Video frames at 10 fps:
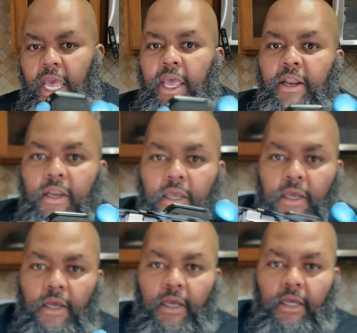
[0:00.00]
And
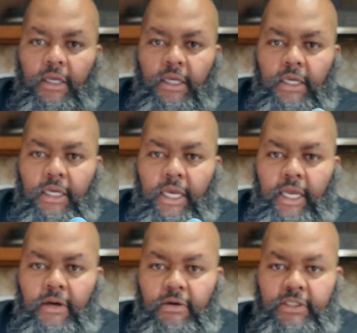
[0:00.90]

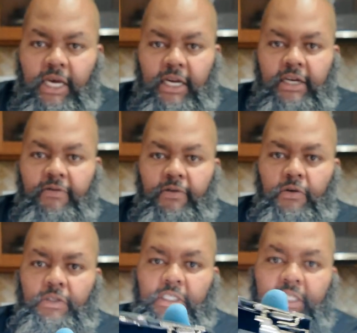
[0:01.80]
I know it's kind of
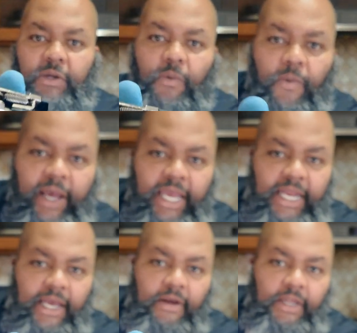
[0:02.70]
difficult to see way
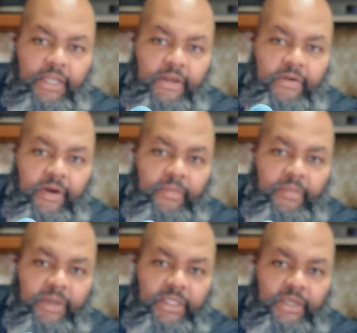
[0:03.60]
down in the grip,
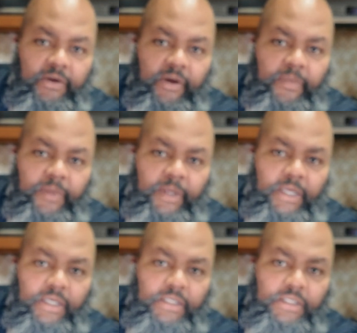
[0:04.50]
but the grip
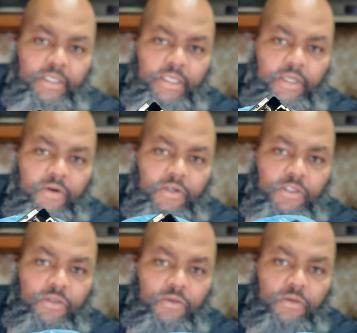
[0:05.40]
is
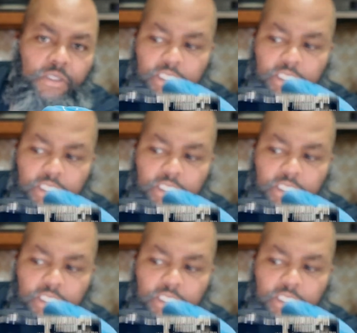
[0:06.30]
crystal